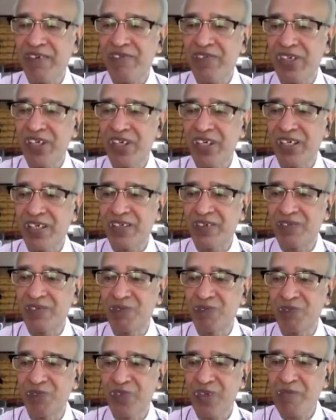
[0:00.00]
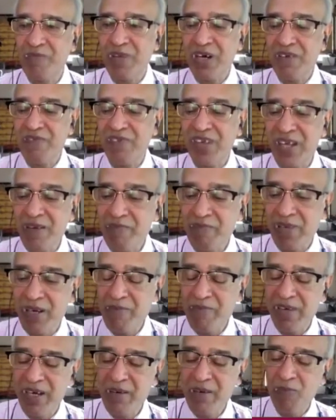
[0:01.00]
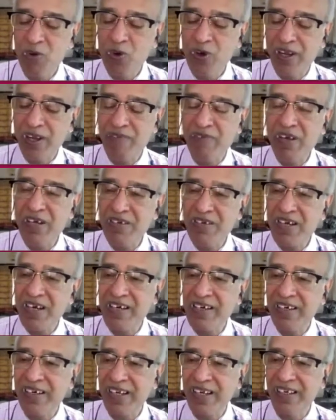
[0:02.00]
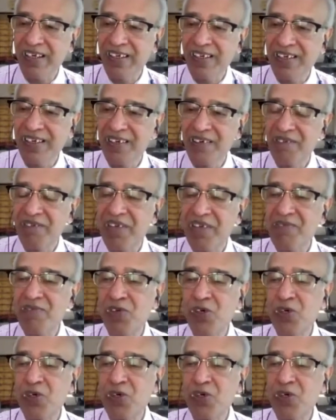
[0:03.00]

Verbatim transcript: have learned, but we implement more efficiently, we